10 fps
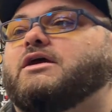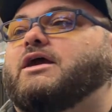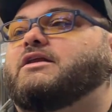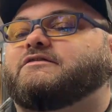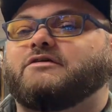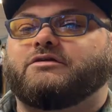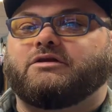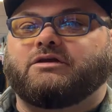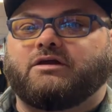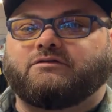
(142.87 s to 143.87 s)
and it's nothing
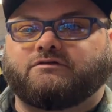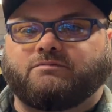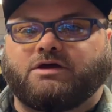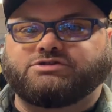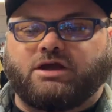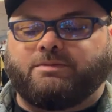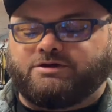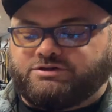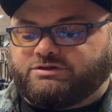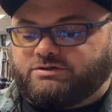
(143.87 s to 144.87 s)
against my shop.
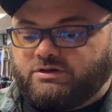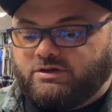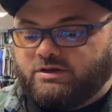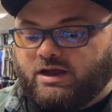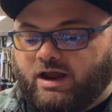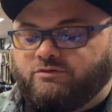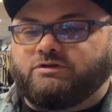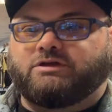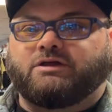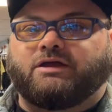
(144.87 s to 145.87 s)
I
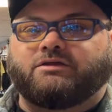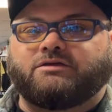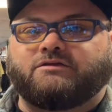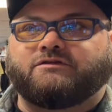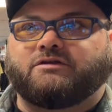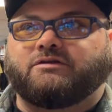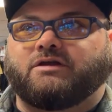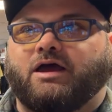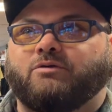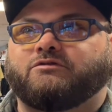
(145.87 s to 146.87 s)
really like these, and
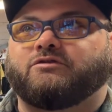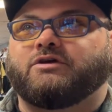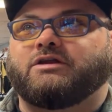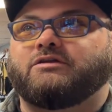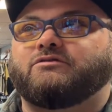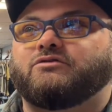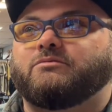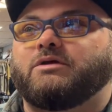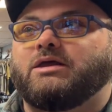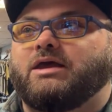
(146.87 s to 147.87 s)
I was looking into them.
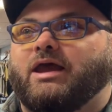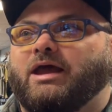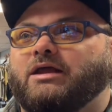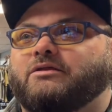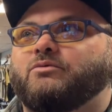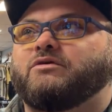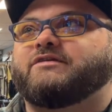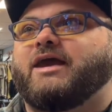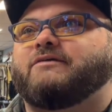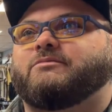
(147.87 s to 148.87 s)
And the ones I
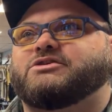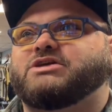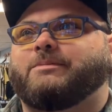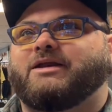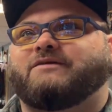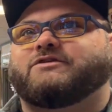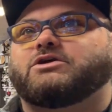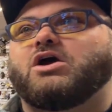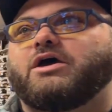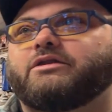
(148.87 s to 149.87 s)
have in my shop, I'd have to
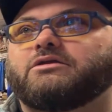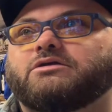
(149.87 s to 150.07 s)
cut,